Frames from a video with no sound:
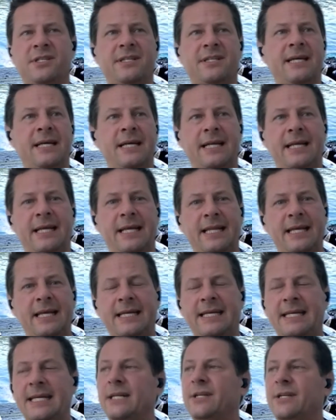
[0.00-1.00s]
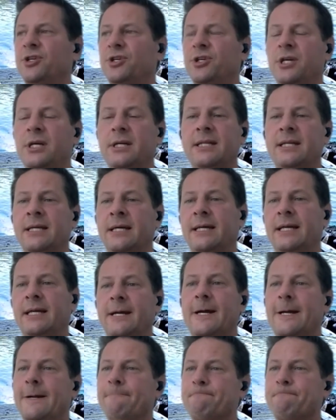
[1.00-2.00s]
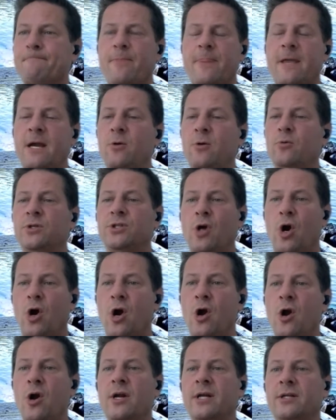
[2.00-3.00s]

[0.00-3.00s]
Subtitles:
they did shit that it was hard.